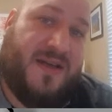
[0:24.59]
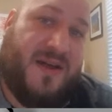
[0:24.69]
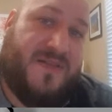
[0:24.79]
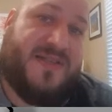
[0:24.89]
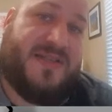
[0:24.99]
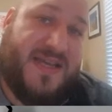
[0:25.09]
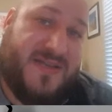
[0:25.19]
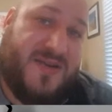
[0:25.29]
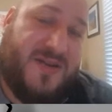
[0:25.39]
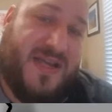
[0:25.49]
of this
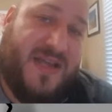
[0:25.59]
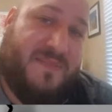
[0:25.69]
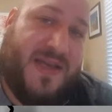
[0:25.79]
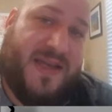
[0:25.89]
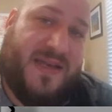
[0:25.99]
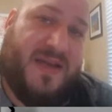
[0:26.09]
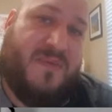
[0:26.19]
Kickstarter campaign,